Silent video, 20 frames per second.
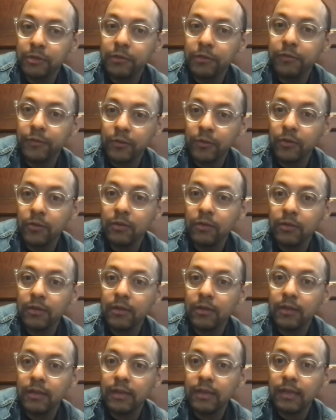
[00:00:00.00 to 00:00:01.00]
fruit
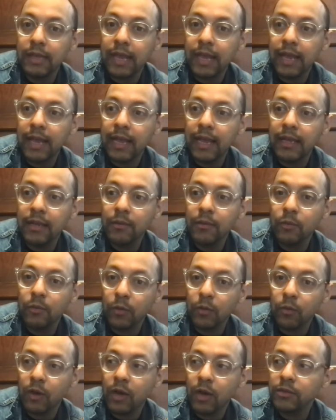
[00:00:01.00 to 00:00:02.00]
that we
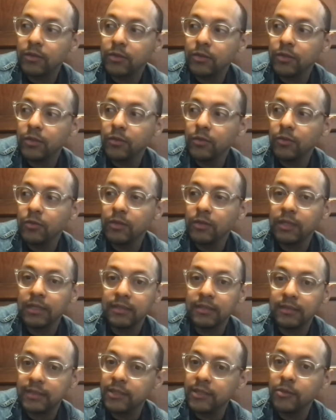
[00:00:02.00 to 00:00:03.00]
want to
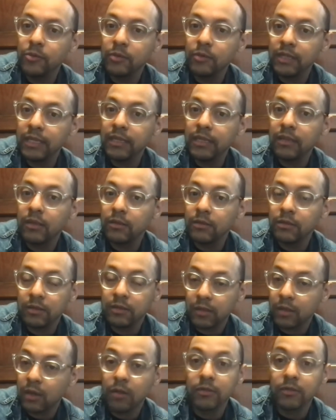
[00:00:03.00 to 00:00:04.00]
continually
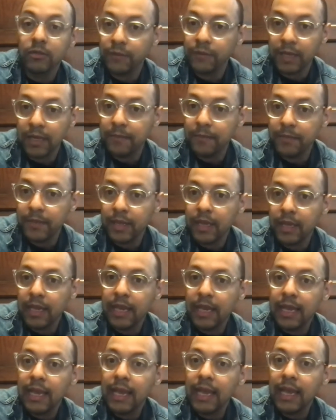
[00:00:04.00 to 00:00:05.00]
to cultivate?
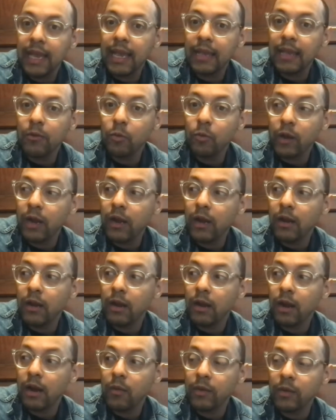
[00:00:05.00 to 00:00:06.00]
And
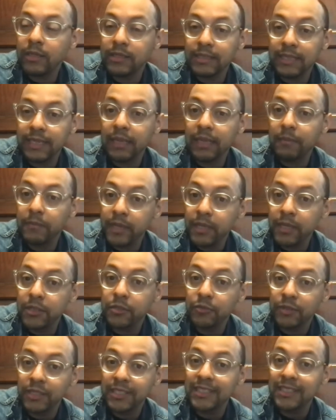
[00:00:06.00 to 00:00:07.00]
where are we seeing
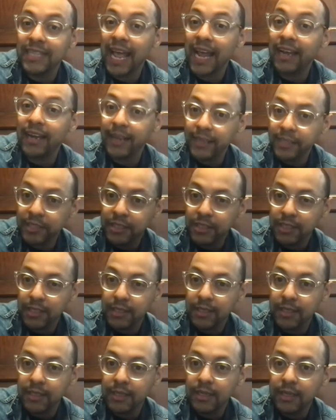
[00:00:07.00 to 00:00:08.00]
ministry
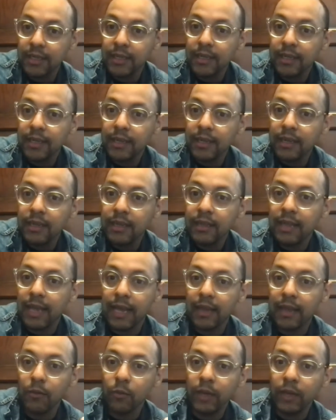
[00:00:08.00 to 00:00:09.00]
stagnation
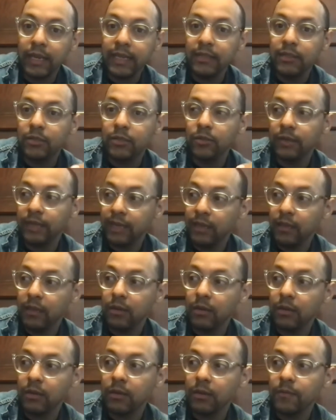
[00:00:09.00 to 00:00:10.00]
that we need to
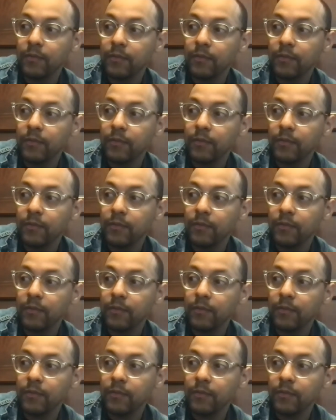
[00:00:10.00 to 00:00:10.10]
either